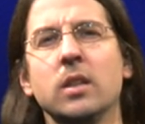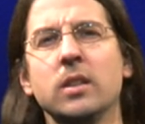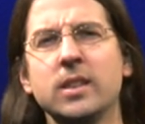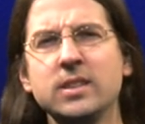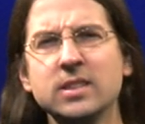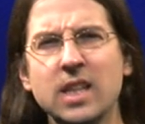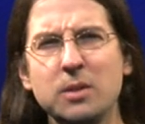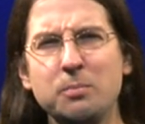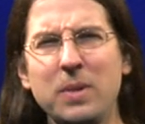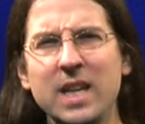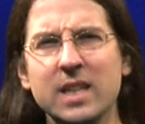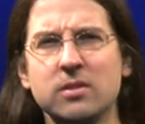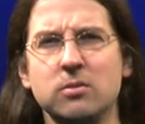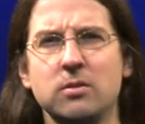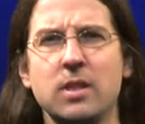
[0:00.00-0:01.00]
Let's get
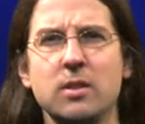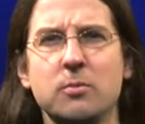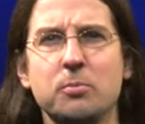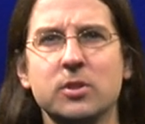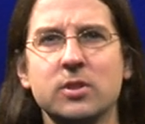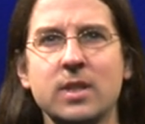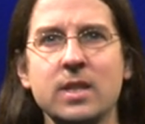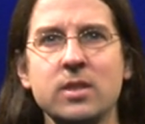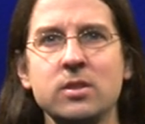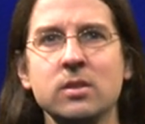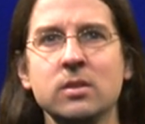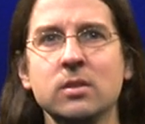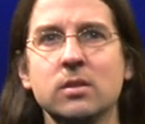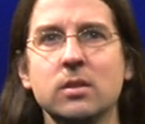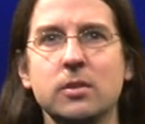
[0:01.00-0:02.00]
back to the
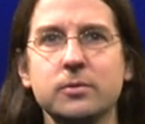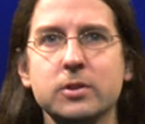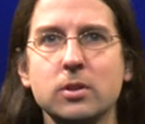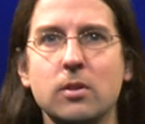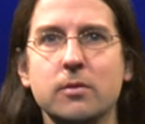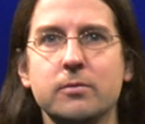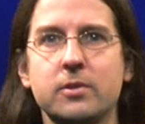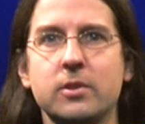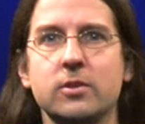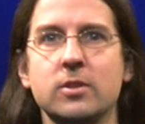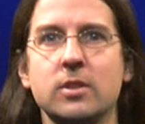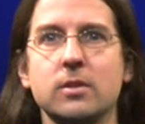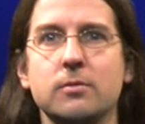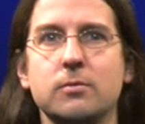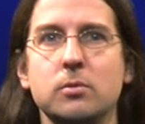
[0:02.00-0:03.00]
interpretation of the confidence
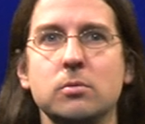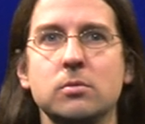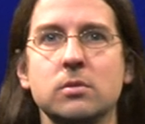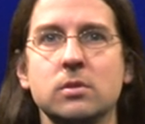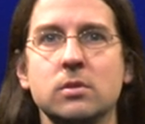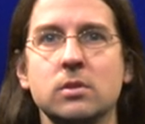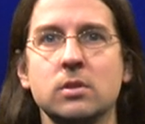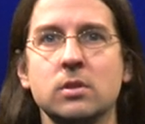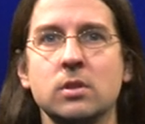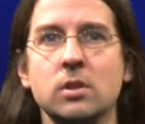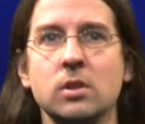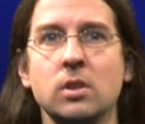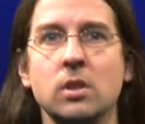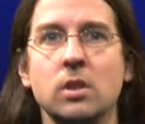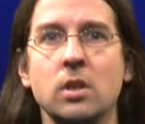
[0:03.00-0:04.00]
interval.
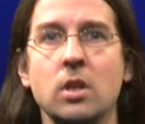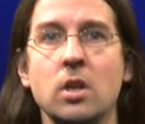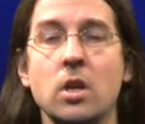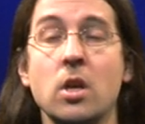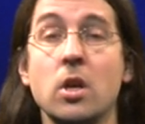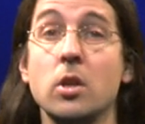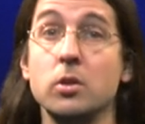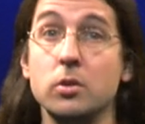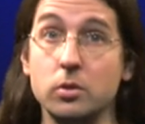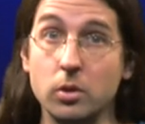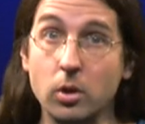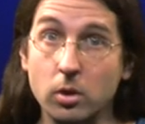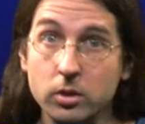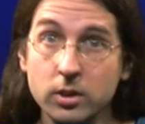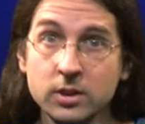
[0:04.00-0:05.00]

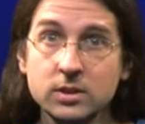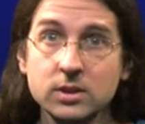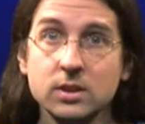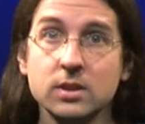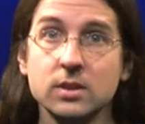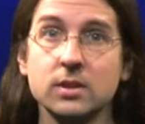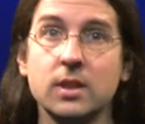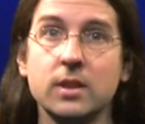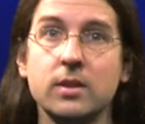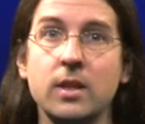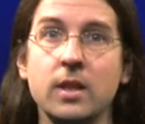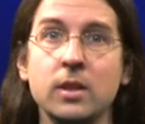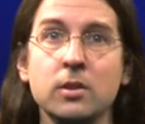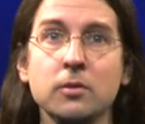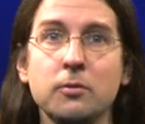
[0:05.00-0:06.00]
Notice that the
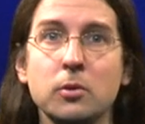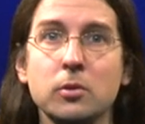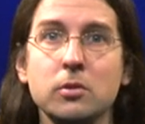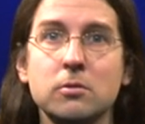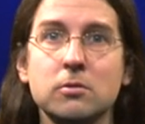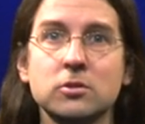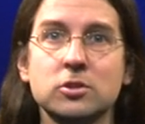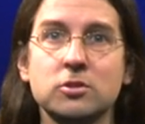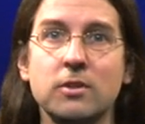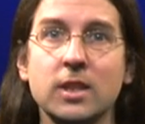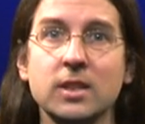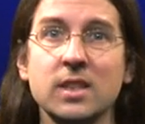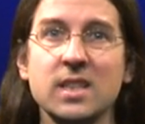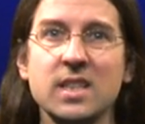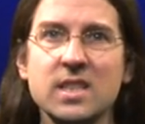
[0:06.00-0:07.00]
interval you
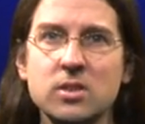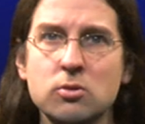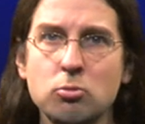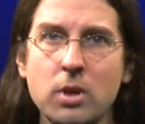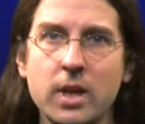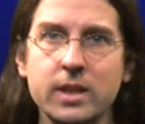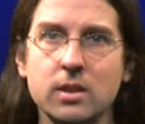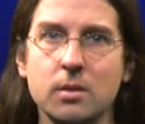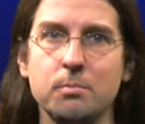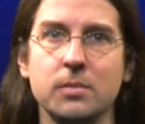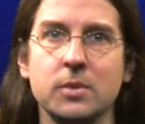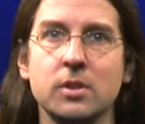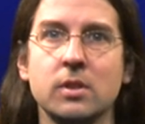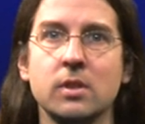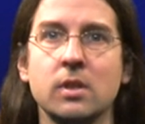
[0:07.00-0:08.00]
construct is random.
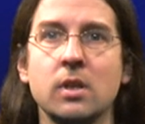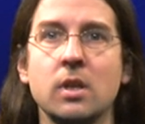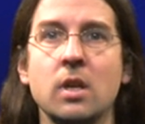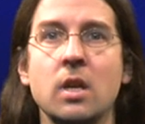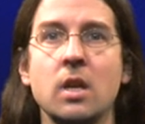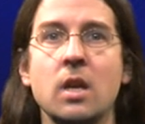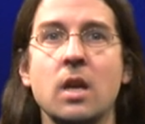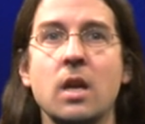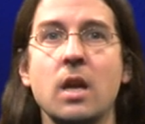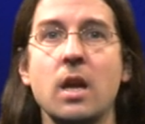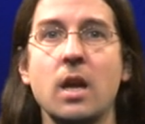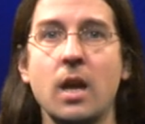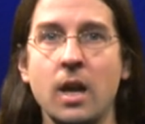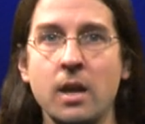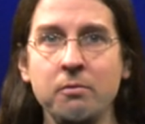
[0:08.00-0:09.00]

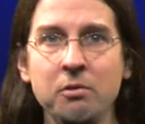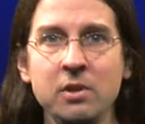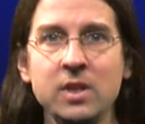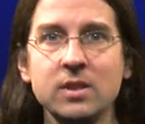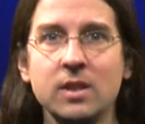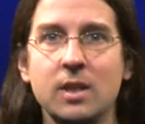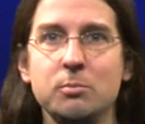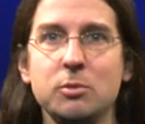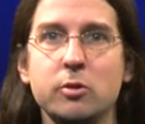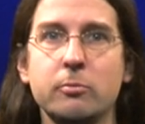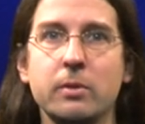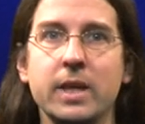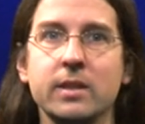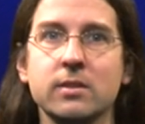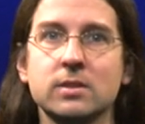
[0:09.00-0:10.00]
Every time you
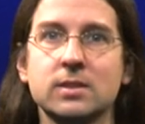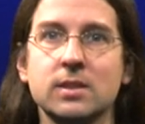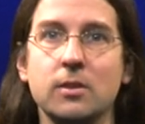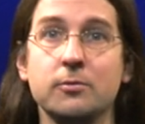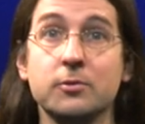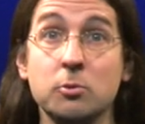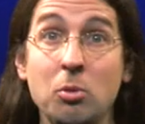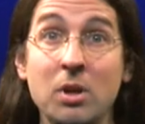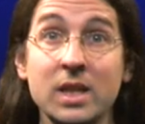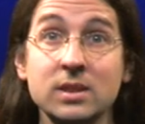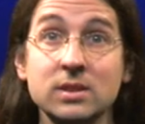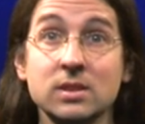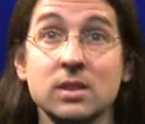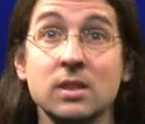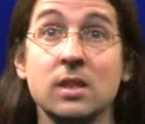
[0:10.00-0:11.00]
weigh yourself
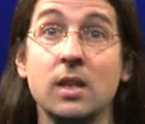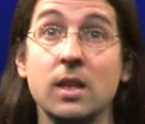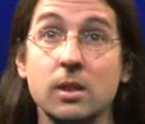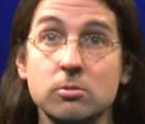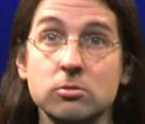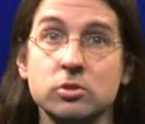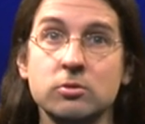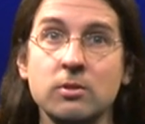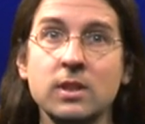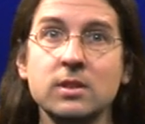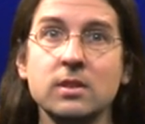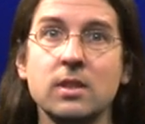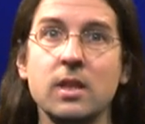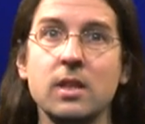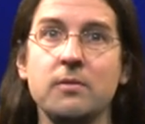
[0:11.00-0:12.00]
twice and construct a
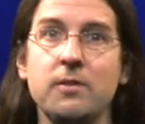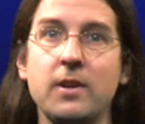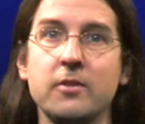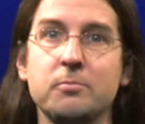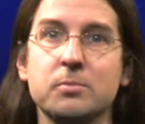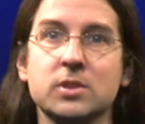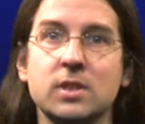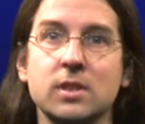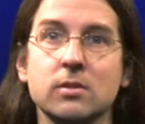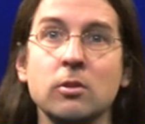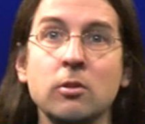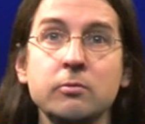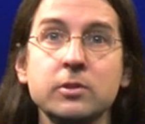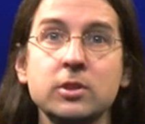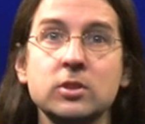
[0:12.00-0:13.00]
95%
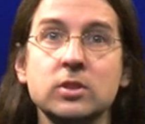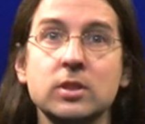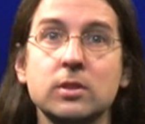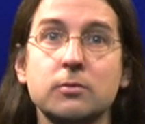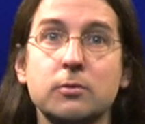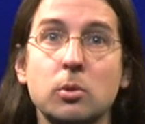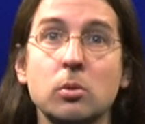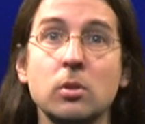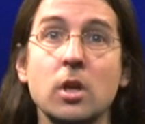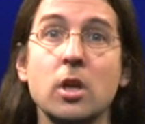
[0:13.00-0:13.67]
confidence interval,